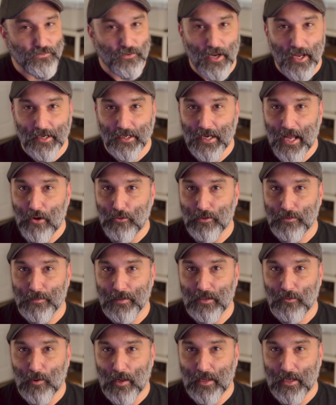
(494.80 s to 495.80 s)
for hanging out with
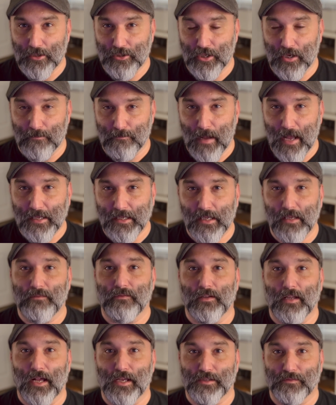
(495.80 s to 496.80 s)
me while I shared my geek
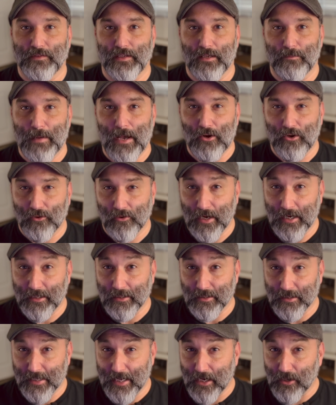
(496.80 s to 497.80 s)
philosophy about
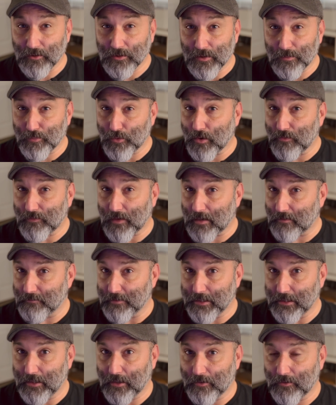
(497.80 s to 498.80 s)
creating a character profile
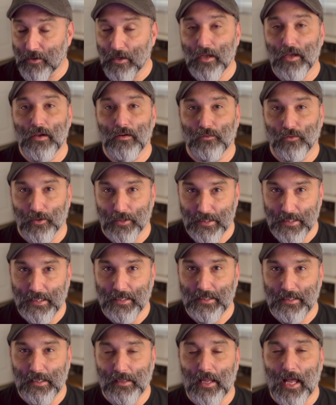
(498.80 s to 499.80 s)
video for a
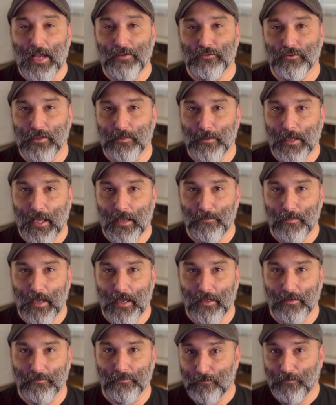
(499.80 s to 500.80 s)
D&D livestream
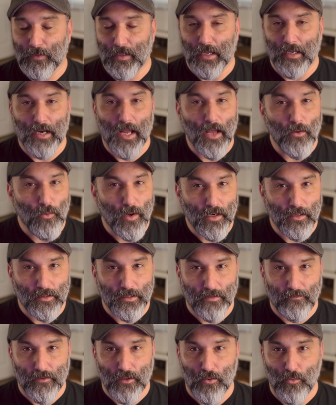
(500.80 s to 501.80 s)
campaign. And I want to
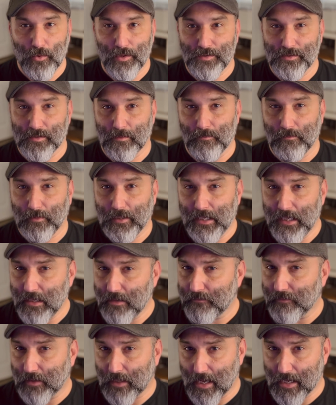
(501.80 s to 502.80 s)
leave you with some geek
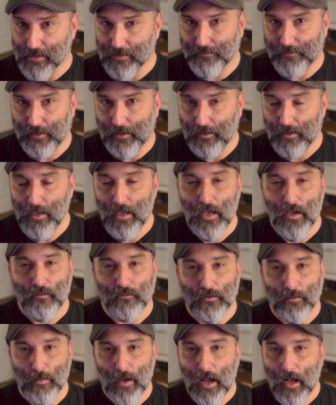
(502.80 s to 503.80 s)
philosophy
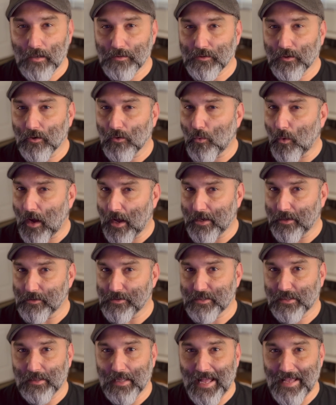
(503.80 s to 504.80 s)
from Oscar
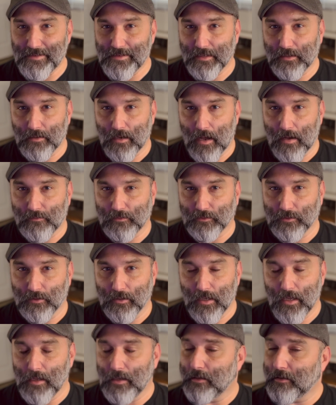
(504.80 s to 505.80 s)
Wilde's classic novel,
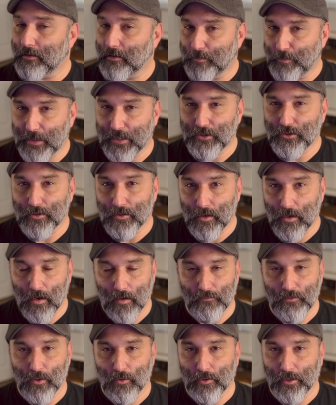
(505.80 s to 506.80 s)
The Picture
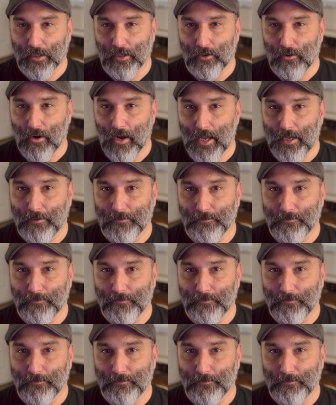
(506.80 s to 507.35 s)
of Dorian Gray.